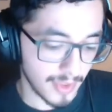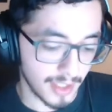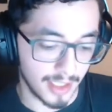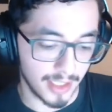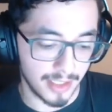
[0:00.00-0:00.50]

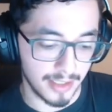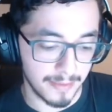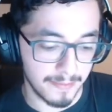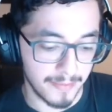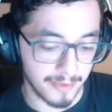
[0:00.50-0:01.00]

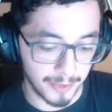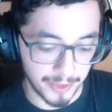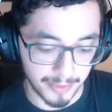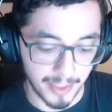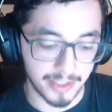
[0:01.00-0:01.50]
The
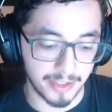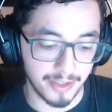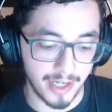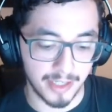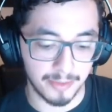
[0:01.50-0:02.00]
first
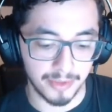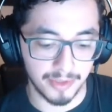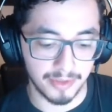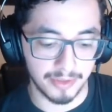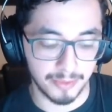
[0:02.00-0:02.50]
semester, I
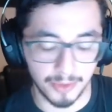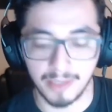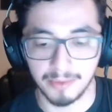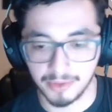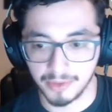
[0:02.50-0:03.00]

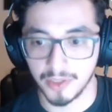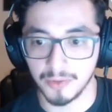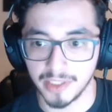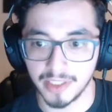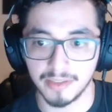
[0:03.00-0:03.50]
was
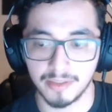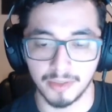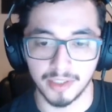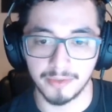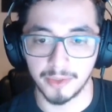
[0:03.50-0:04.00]
co-lead
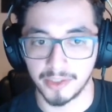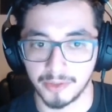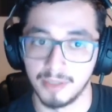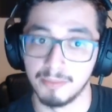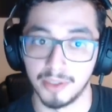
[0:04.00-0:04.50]
creative
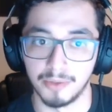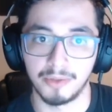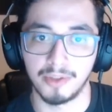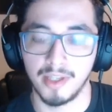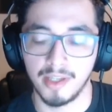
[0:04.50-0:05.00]
director on
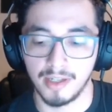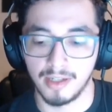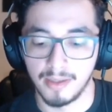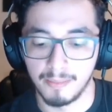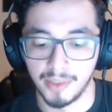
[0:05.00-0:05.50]
both.
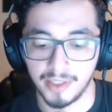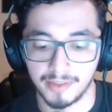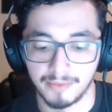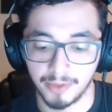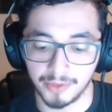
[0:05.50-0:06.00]
But
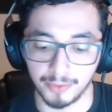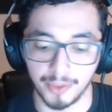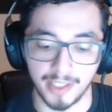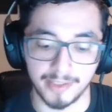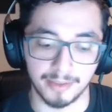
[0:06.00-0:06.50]
the first
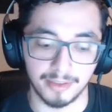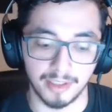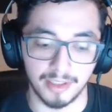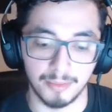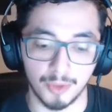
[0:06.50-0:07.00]
one, I took
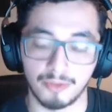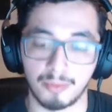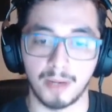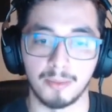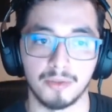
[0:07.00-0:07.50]
more of a
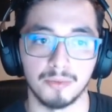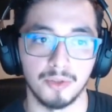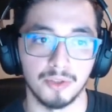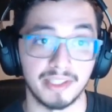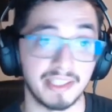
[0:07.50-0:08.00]
primary
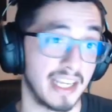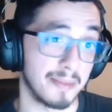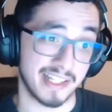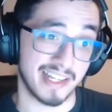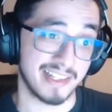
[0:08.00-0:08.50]
role in the game design